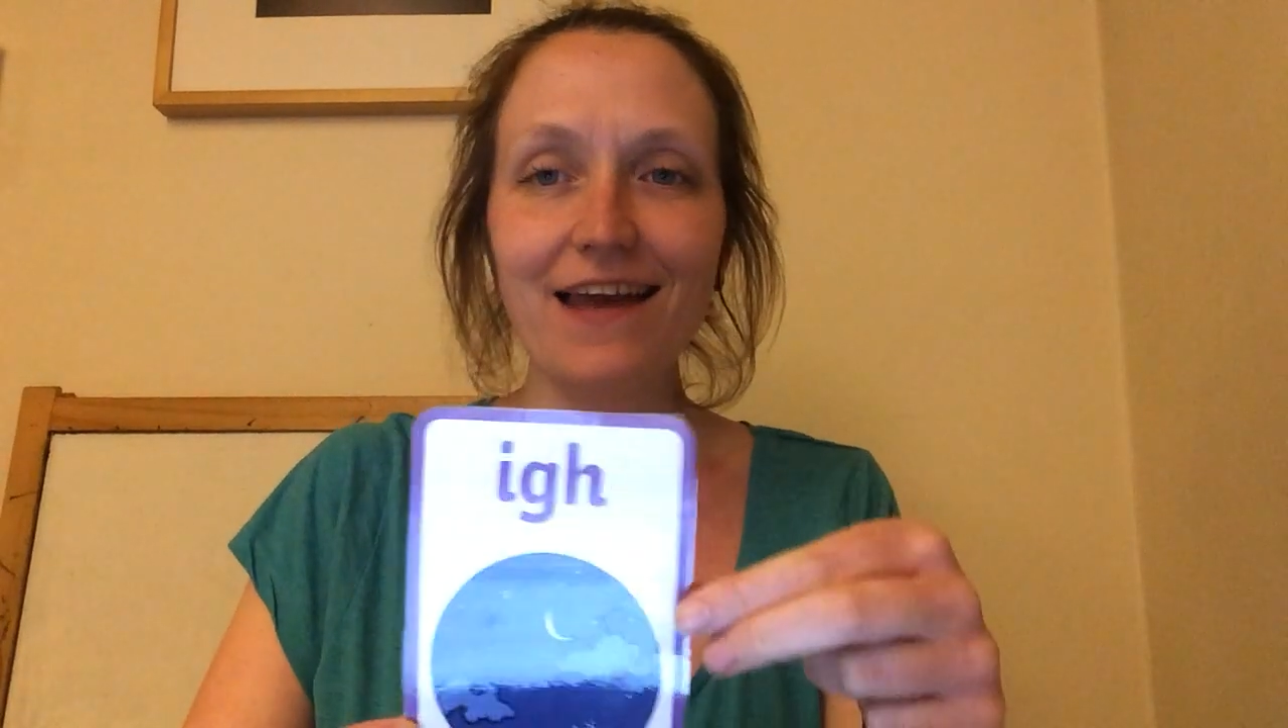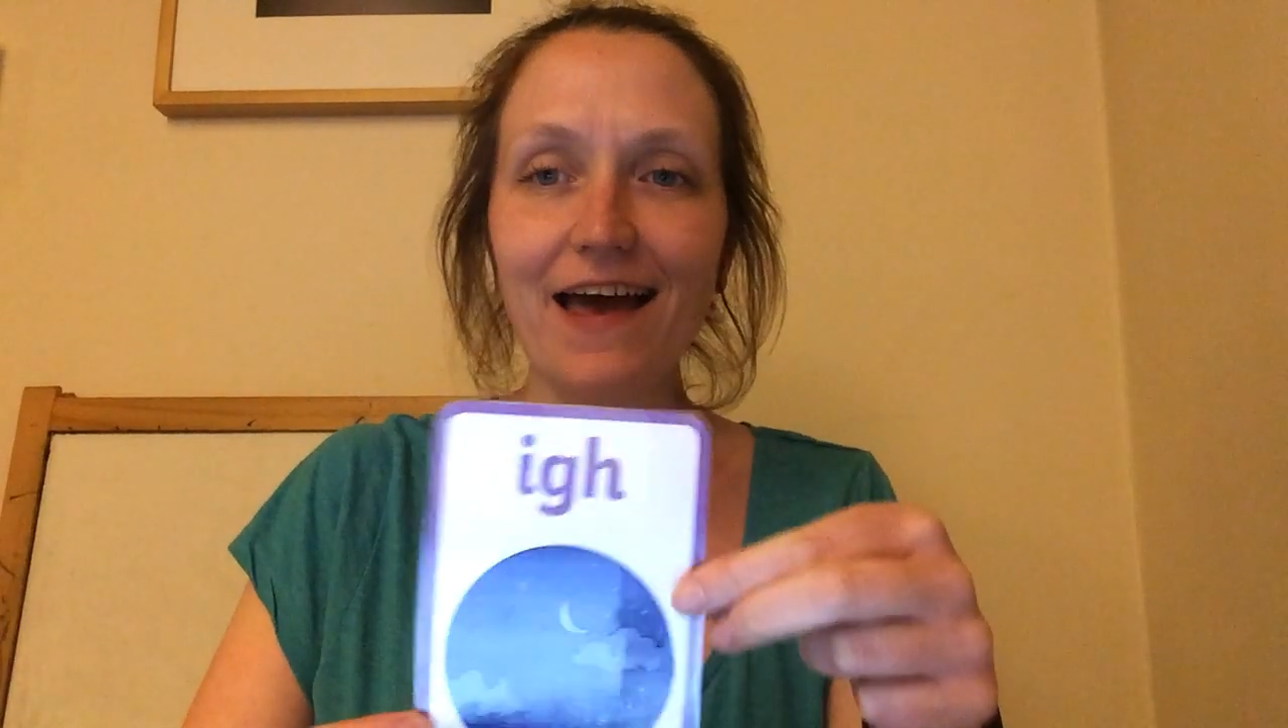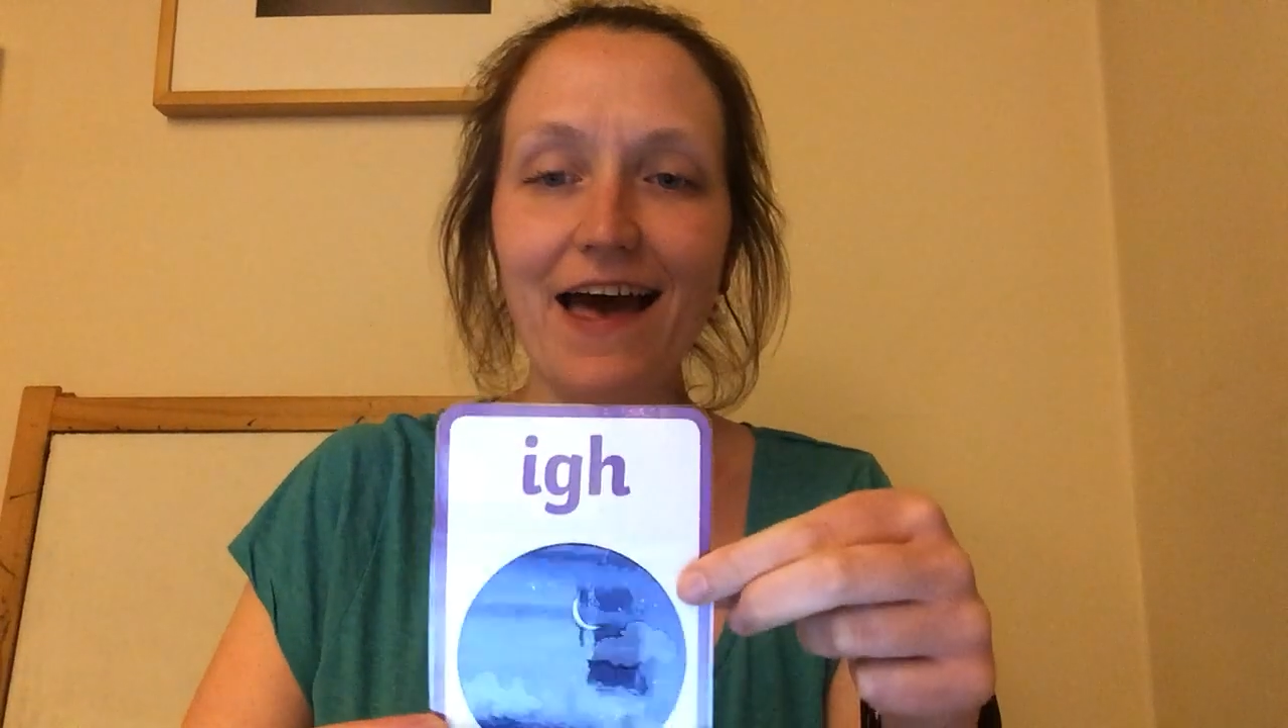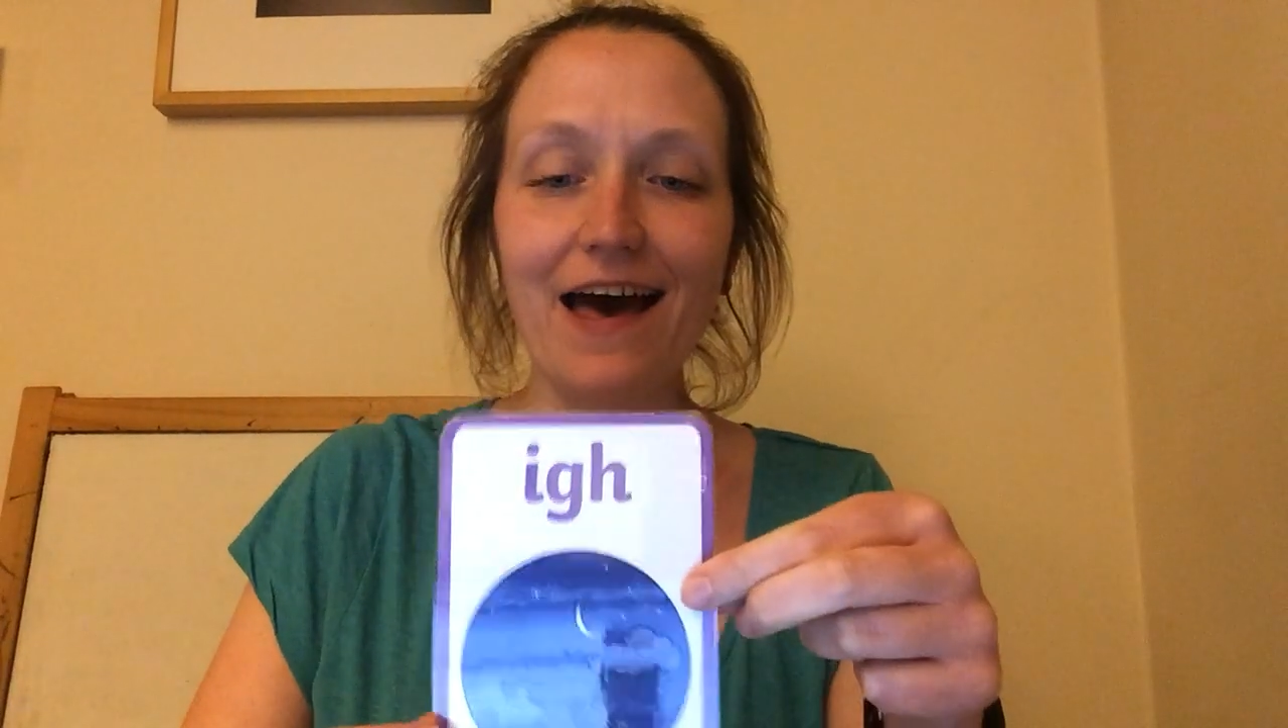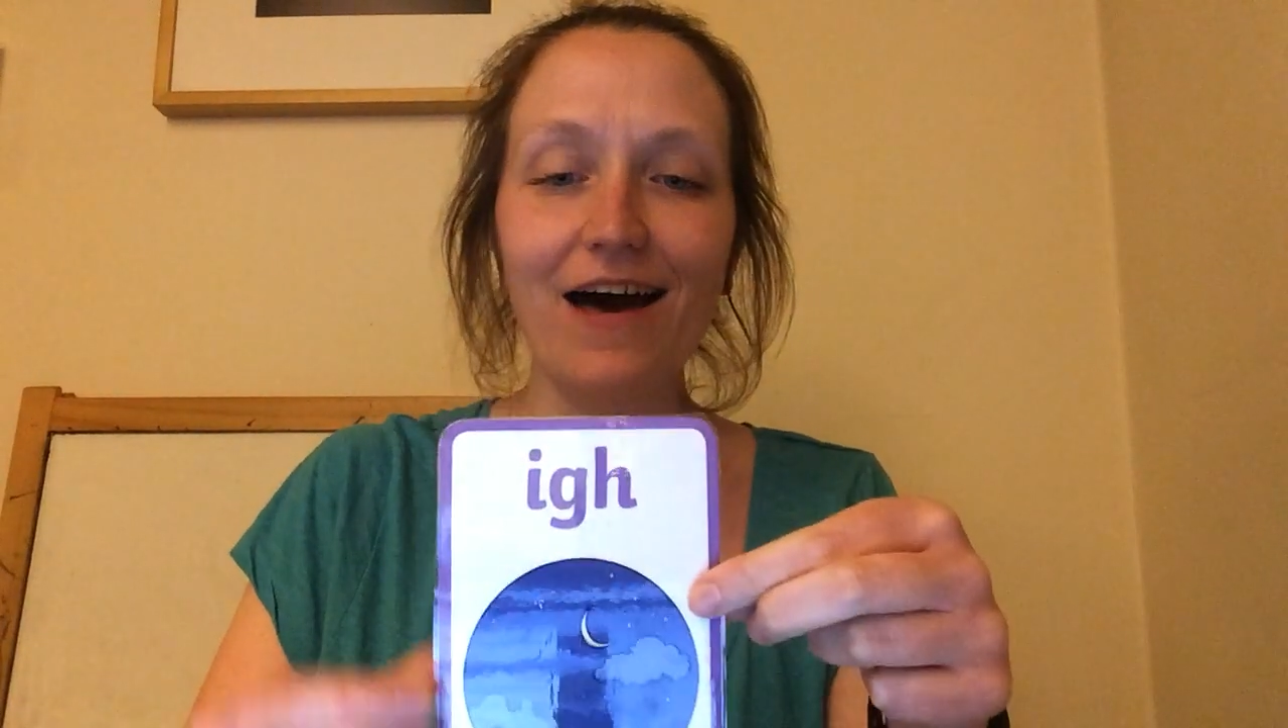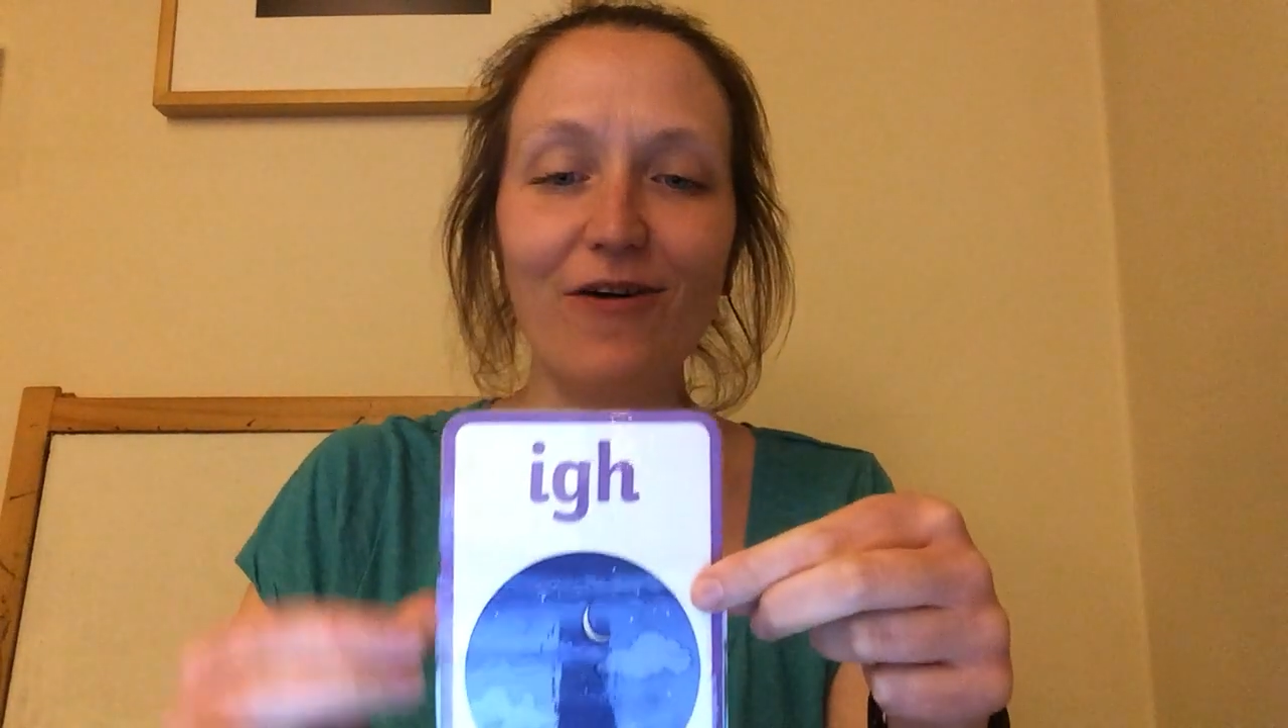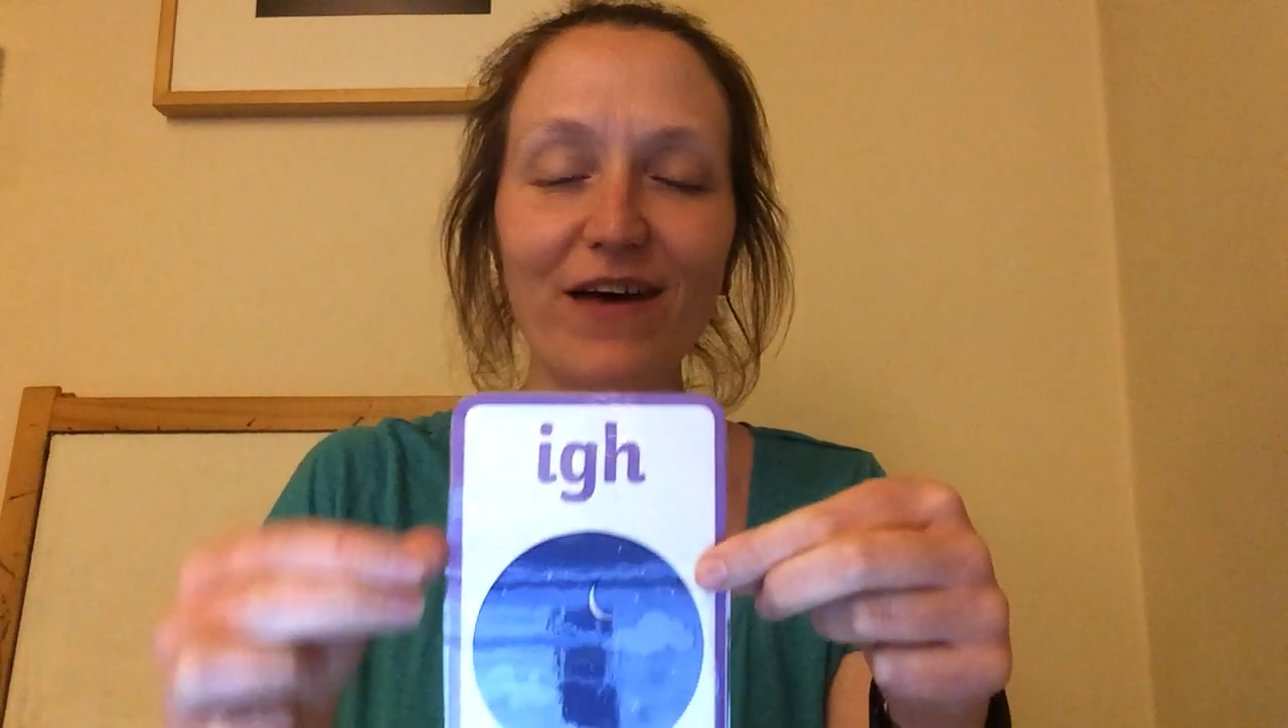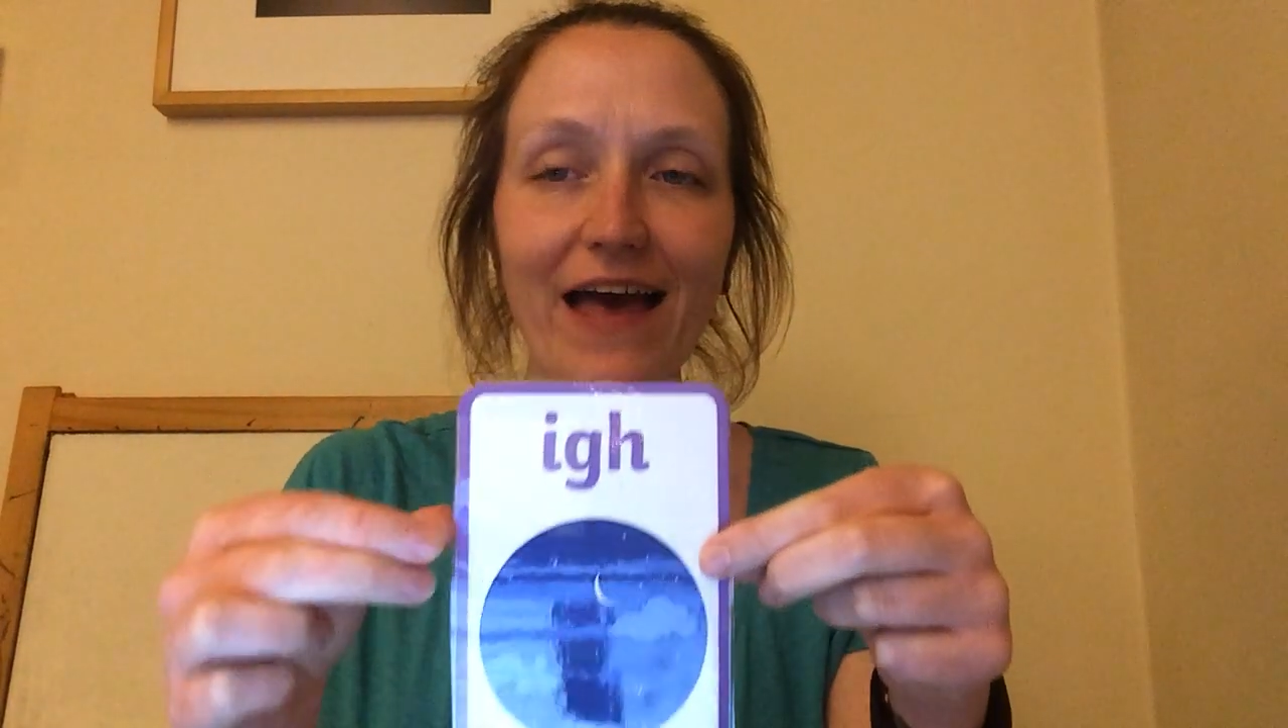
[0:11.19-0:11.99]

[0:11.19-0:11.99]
Now,